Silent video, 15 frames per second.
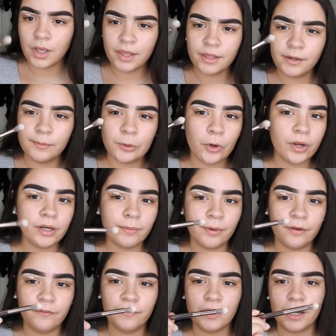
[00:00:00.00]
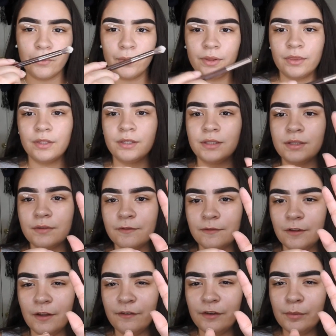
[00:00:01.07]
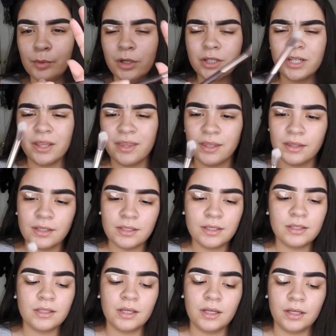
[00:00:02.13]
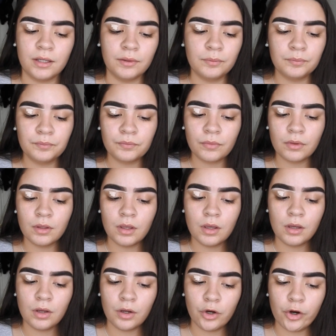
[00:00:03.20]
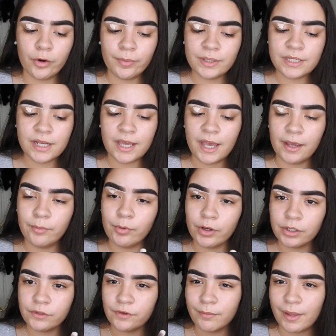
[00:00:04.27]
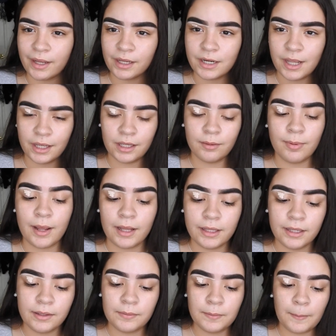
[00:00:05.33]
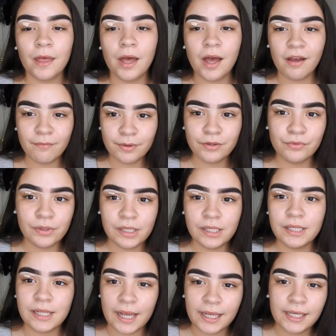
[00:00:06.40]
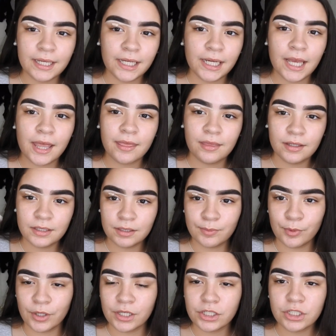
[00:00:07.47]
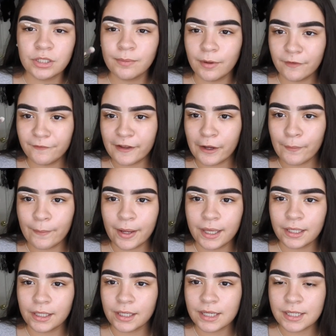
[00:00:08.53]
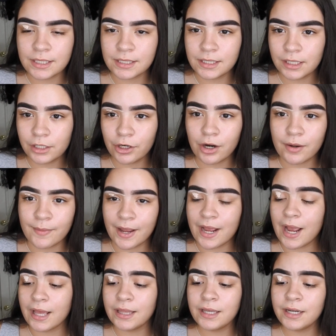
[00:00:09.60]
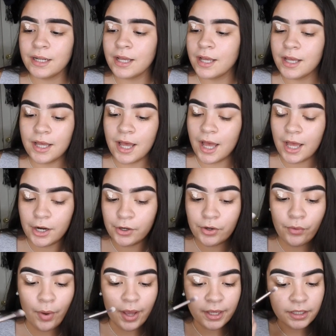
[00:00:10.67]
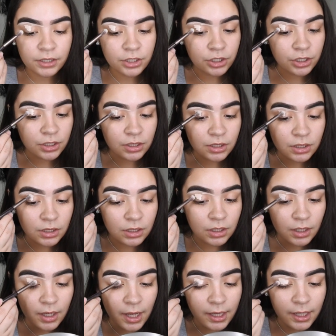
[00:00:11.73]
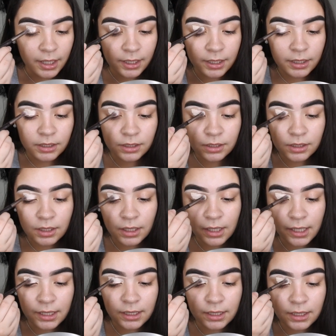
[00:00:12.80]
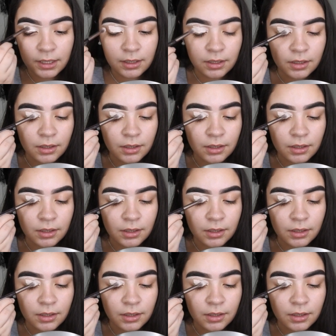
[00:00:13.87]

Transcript: And then I'm going to buff it out with this fluffy brush. I think this is a Urban Decay brush from like a Naked palette. I've been really liking this brush to buff out my concealer on my eyelid. I don't know why, it's just, I like it lately.